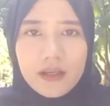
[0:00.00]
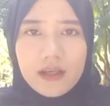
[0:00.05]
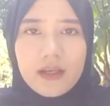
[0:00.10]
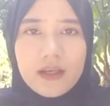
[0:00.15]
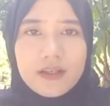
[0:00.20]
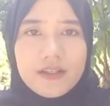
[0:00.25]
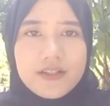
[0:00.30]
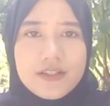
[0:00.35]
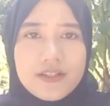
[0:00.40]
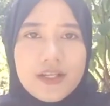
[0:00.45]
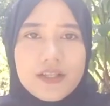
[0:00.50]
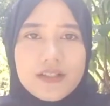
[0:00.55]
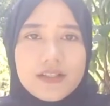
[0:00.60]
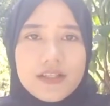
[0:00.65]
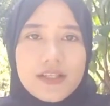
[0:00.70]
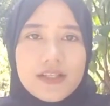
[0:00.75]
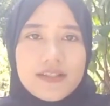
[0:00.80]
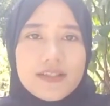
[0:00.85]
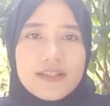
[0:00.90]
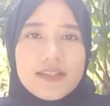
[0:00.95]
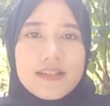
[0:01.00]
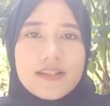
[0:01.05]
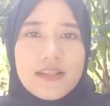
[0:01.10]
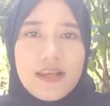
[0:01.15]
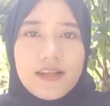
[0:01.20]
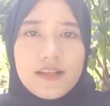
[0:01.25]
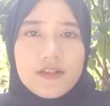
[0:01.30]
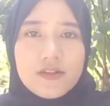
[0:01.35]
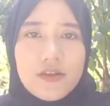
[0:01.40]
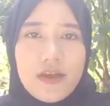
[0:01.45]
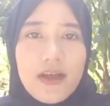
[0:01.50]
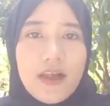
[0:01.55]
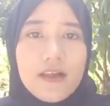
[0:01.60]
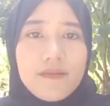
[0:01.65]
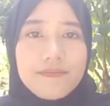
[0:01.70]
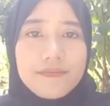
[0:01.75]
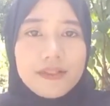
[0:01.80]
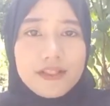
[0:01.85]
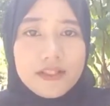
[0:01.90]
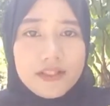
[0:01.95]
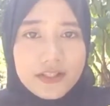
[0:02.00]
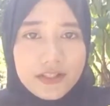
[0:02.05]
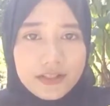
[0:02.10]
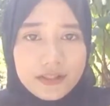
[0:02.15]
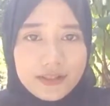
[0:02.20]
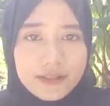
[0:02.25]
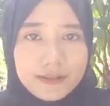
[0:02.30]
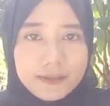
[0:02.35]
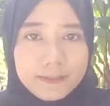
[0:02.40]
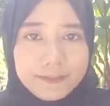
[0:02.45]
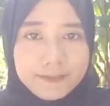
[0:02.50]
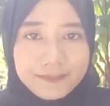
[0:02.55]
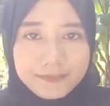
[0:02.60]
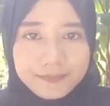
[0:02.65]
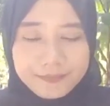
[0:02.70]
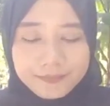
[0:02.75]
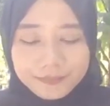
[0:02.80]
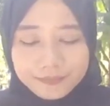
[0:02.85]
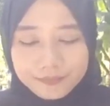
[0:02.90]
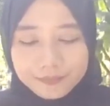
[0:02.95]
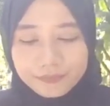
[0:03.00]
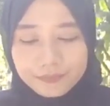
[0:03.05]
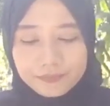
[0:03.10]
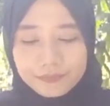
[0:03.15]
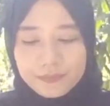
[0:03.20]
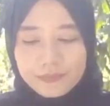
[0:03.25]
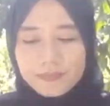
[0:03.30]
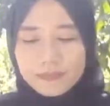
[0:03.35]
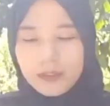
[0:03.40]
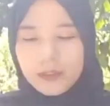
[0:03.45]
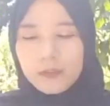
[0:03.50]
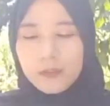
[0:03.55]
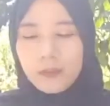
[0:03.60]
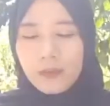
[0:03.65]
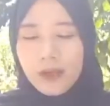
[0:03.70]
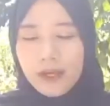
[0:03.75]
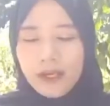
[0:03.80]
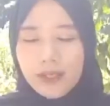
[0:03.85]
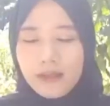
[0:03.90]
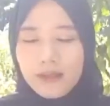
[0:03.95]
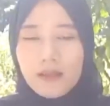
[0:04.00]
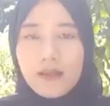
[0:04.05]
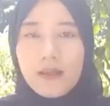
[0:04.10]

Research is designed to help teacher. A